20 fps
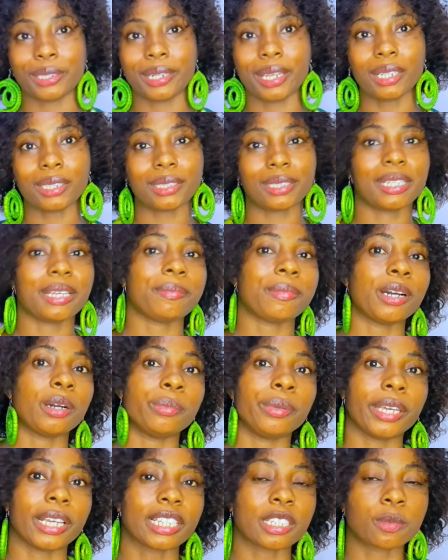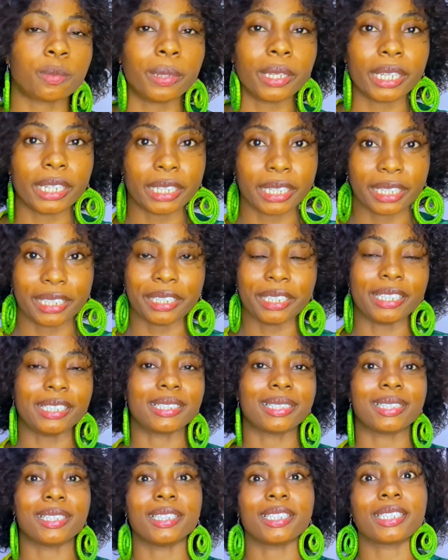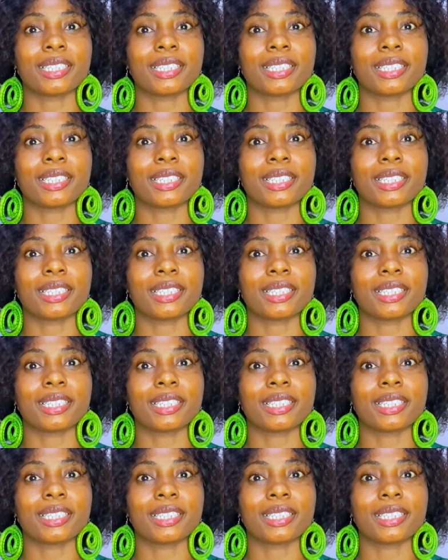the next term I'll be explaining is the